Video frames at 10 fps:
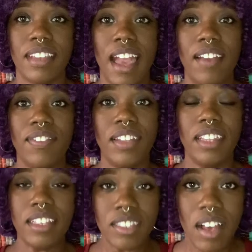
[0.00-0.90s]
I feel
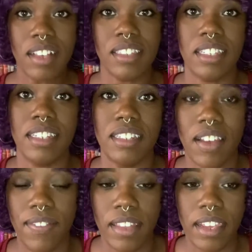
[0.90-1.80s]
exhausted. I
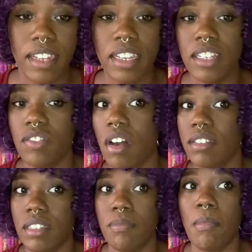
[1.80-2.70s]
feel like an
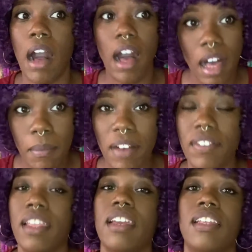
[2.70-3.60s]
exhausted mom. I feel
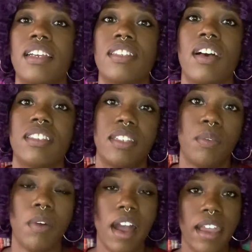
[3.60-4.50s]
like an exhausted
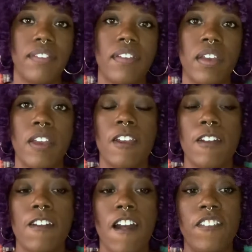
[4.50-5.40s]
wife.
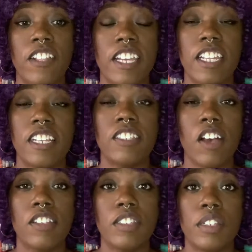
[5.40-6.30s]
I feel like an
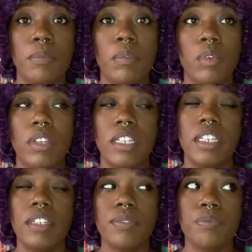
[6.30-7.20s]
exhausted
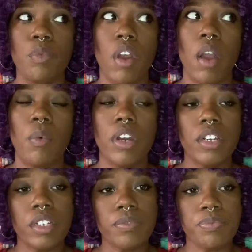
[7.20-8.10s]
employee where I
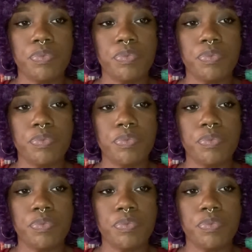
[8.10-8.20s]
work.